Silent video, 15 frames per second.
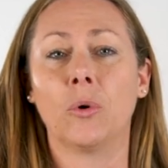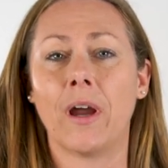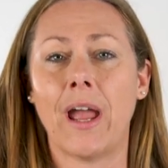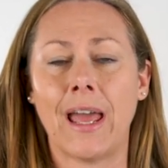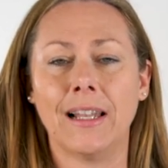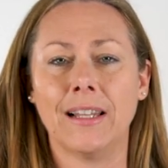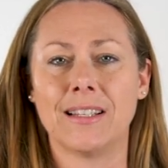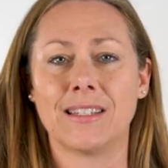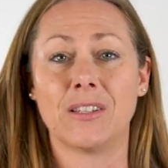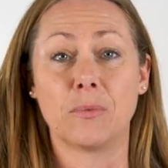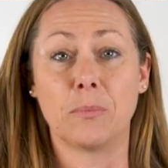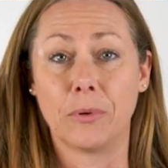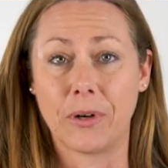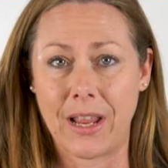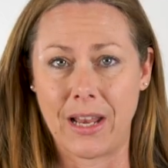or
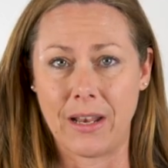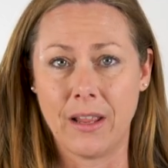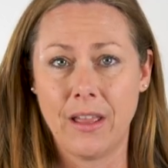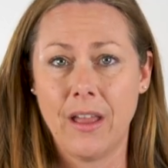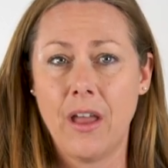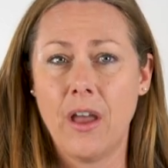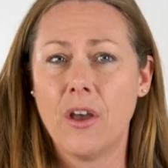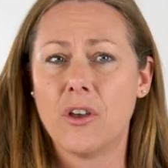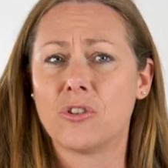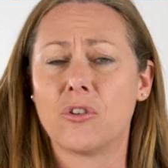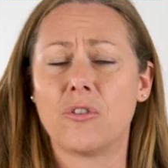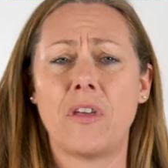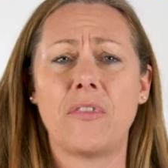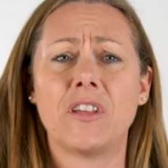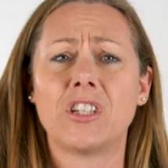adolescent's brain
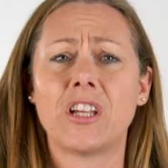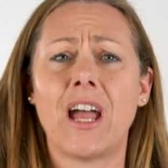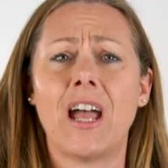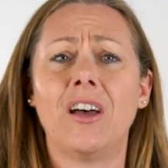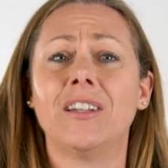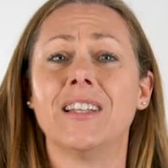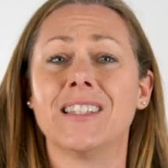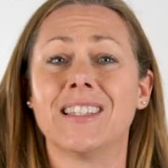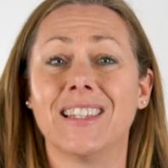so that the child